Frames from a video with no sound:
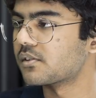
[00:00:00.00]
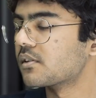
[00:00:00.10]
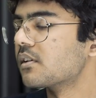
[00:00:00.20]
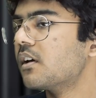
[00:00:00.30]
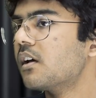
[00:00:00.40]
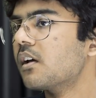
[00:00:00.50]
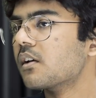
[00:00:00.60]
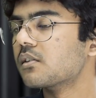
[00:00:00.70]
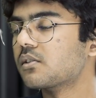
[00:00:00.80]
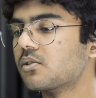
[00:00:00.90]
said sir
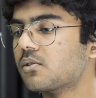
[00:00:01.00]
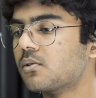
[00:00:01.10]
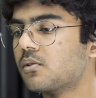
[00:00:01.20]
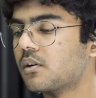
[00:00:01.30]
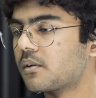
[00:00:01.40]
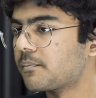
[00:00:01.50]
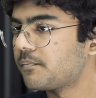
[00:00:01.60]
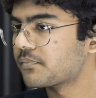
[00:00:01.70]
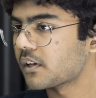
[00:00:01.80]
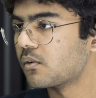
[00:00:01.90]
yeah so um,
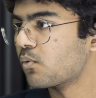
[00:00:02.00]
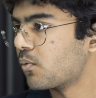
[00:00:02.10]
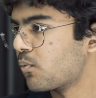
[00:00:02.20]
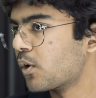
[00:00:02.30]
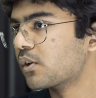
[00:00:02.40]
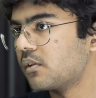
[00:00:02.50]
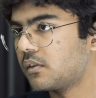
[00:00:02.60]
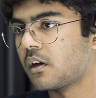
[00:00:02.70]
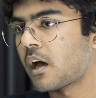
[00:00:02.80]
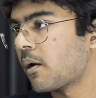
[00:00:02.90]

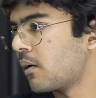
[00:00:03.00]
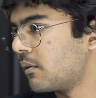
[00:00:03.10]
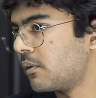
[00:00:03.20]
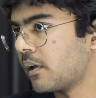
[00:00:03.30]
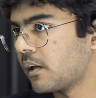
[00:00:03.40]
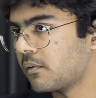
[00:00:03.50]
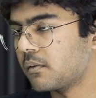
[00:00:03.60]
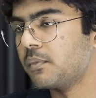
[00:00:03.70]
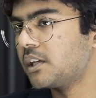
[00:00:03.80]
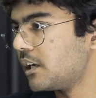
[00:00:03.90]
what the
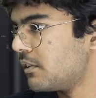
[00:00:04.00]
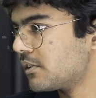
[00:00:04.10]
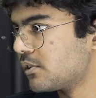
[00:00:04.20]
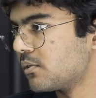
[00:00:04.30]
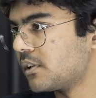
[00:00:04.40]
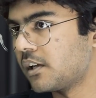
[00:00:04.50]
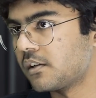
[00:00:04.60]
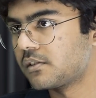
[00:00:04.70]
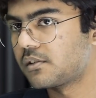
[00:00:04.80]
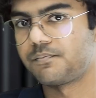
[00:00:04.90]
materials you'll
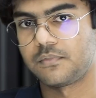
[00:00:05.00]
need is